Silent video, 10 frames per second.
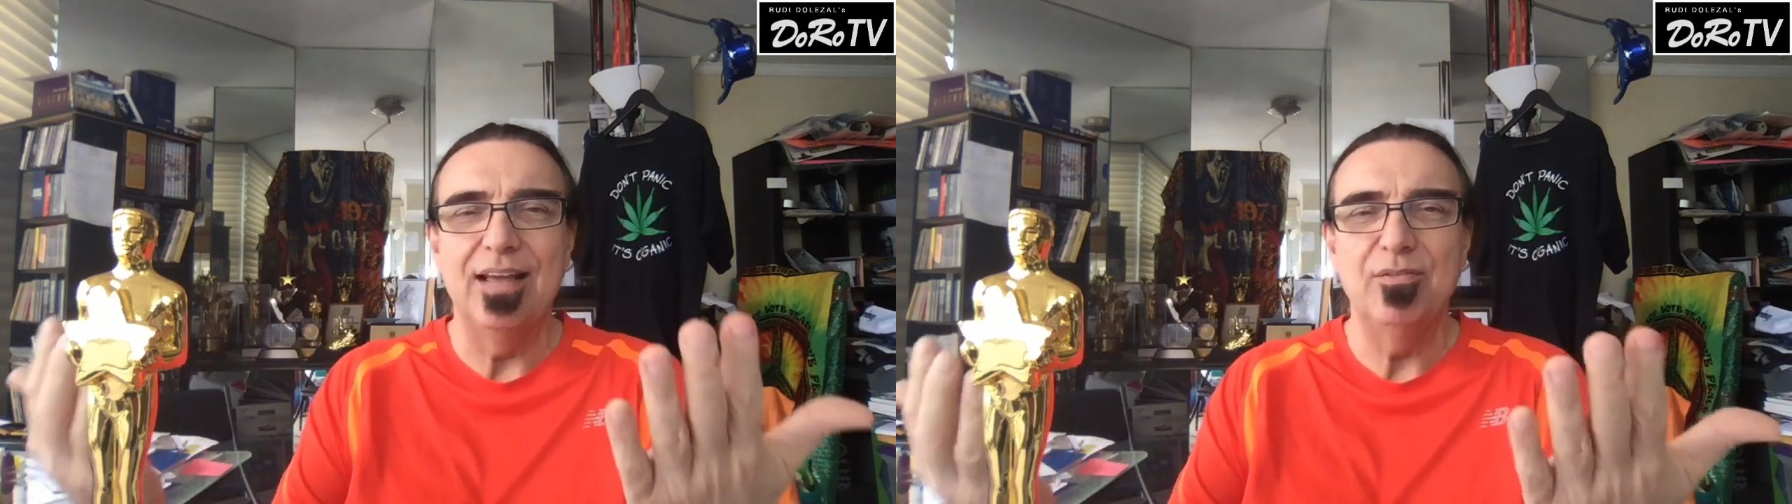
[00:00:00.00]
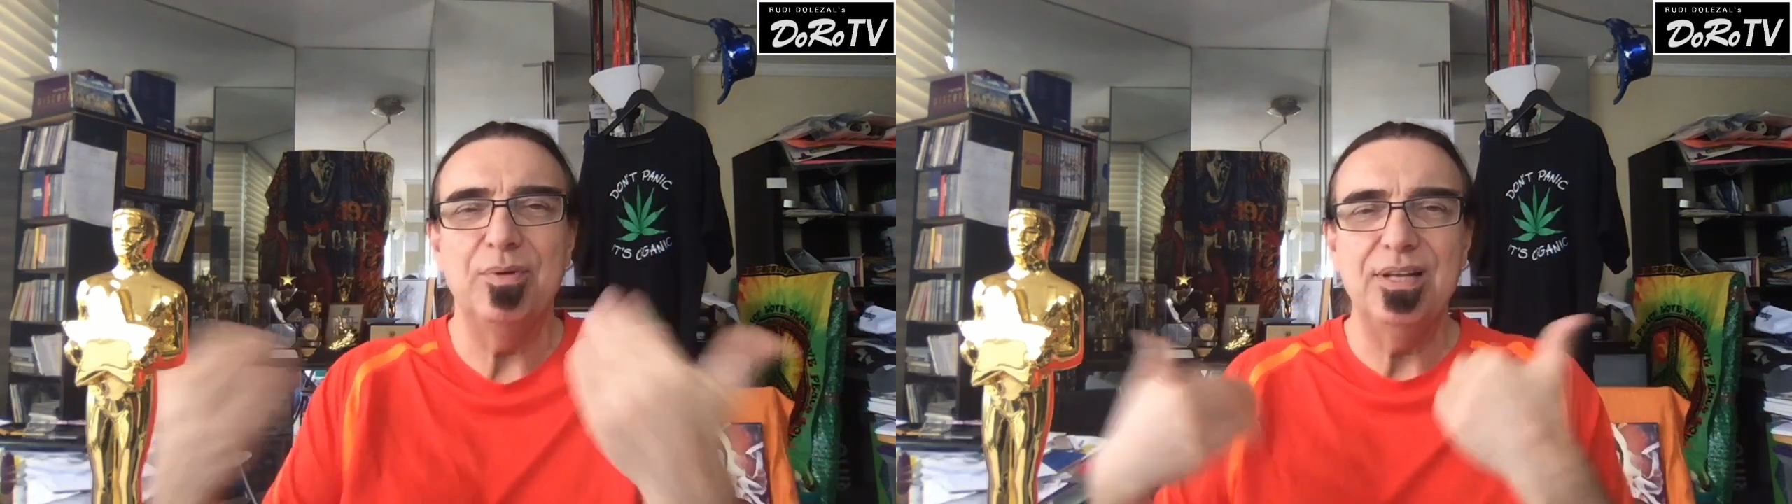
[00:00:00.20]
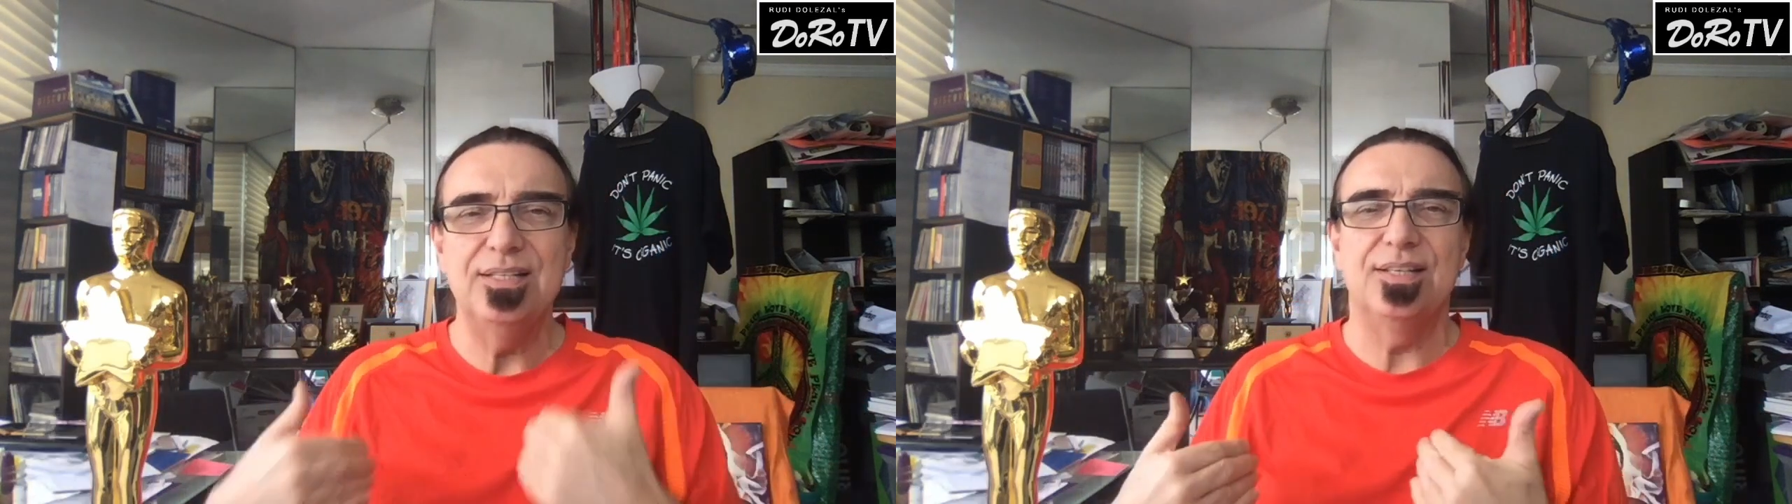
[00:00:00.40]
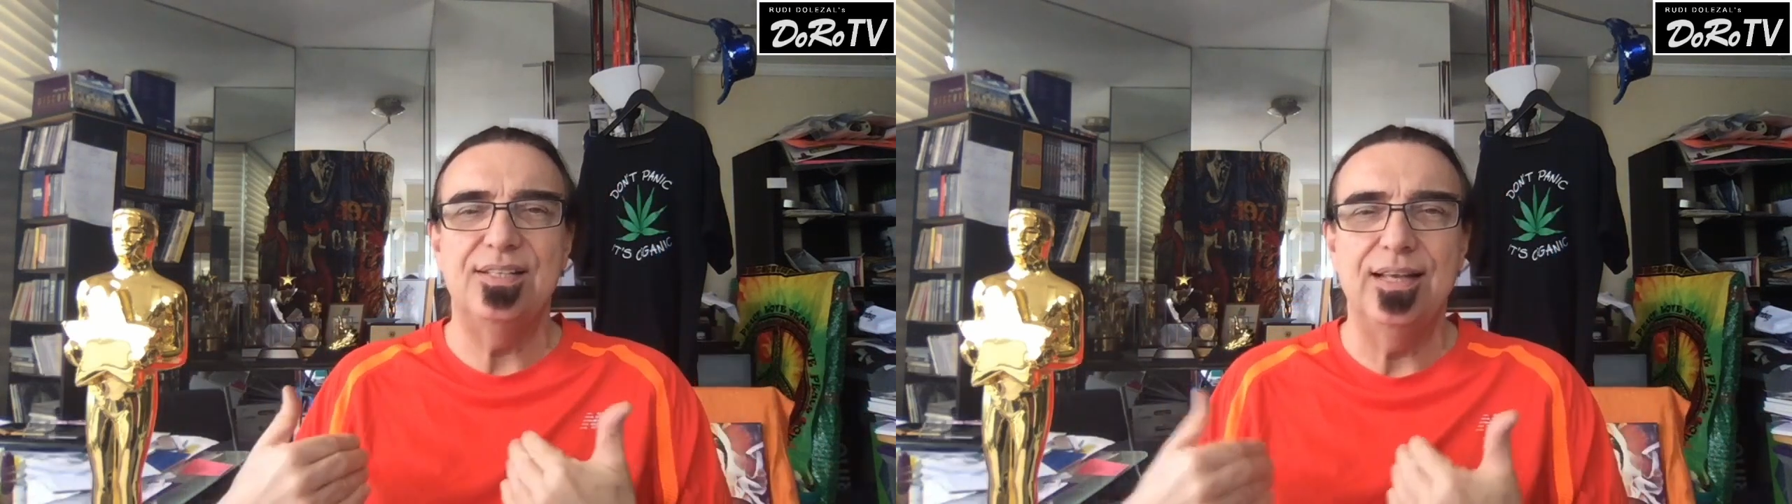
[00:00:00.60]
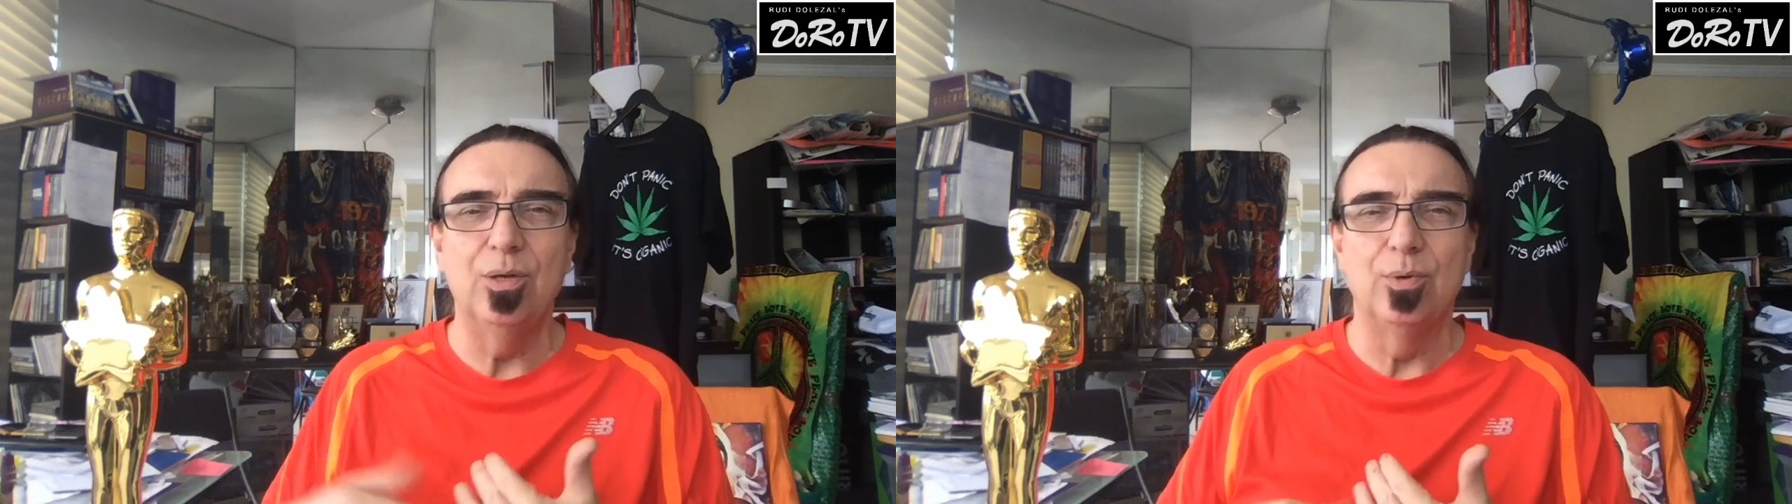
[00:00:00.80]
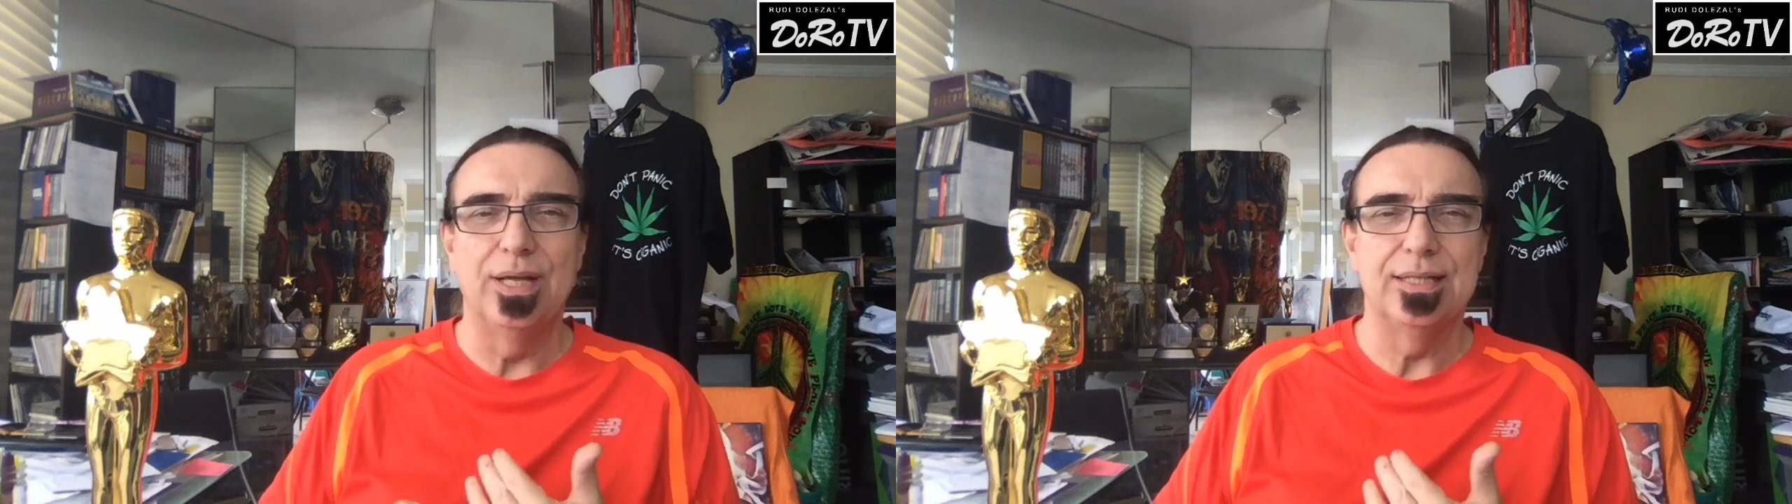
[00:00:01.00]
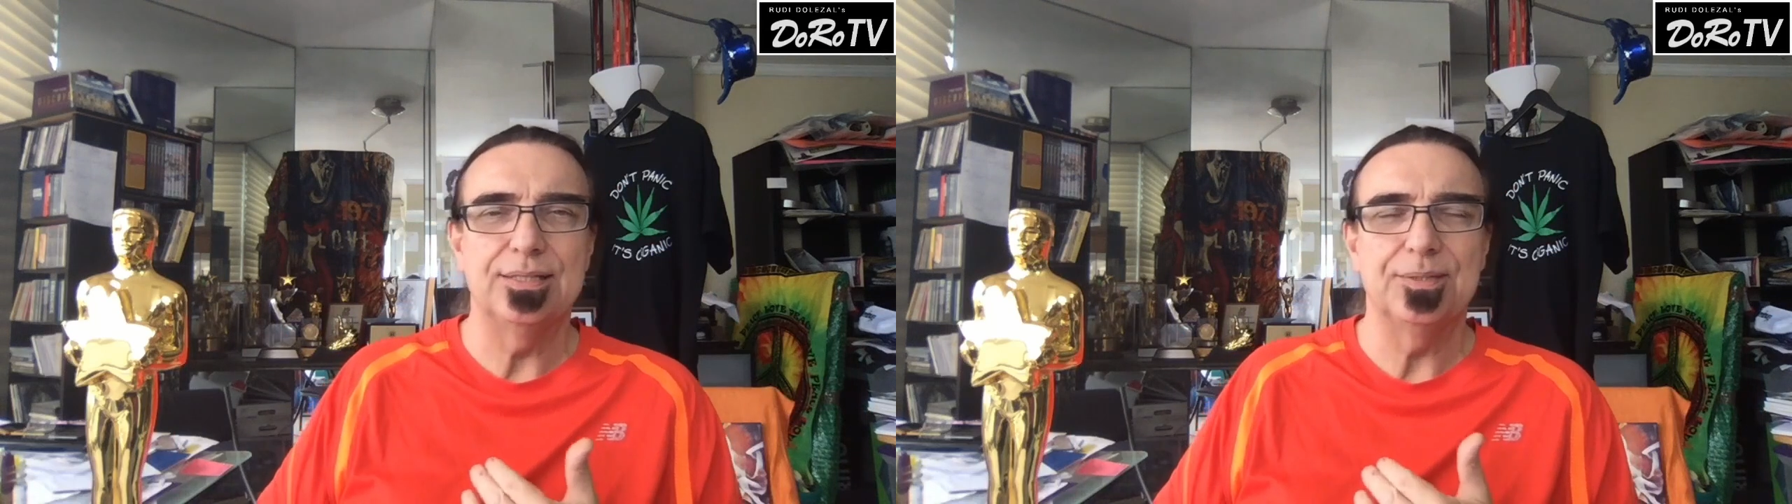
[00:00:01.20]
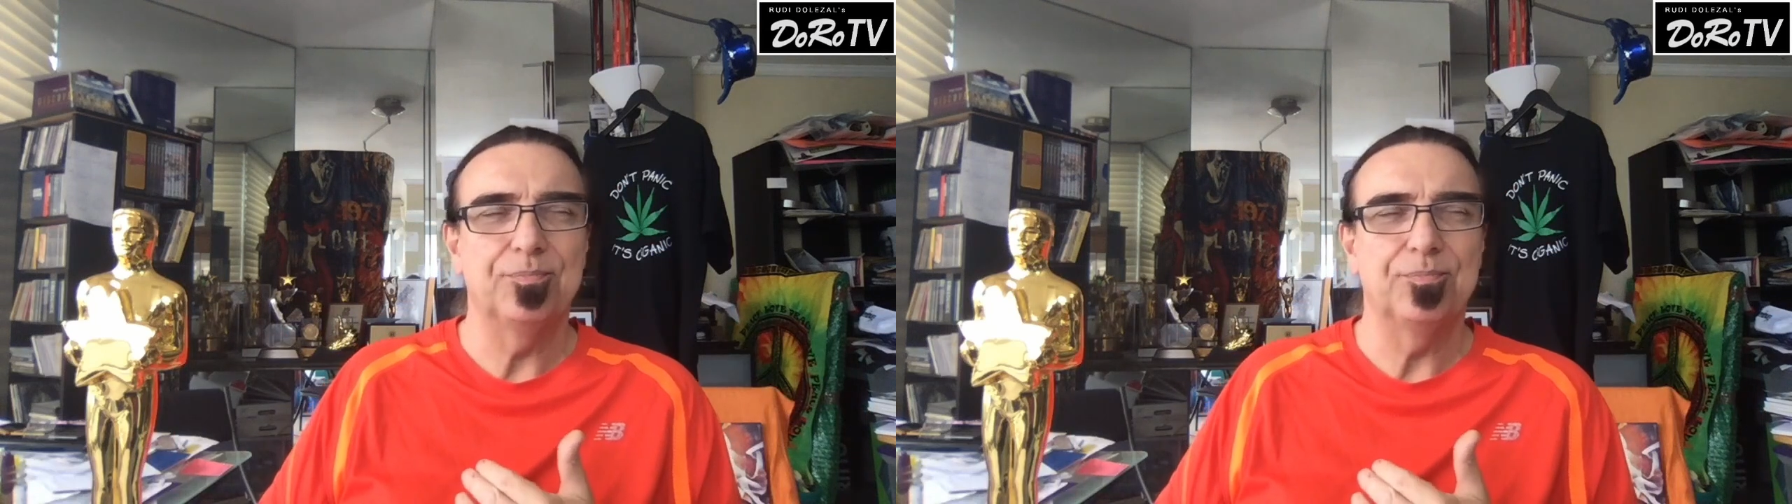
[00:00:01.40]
everybody's a silhouette.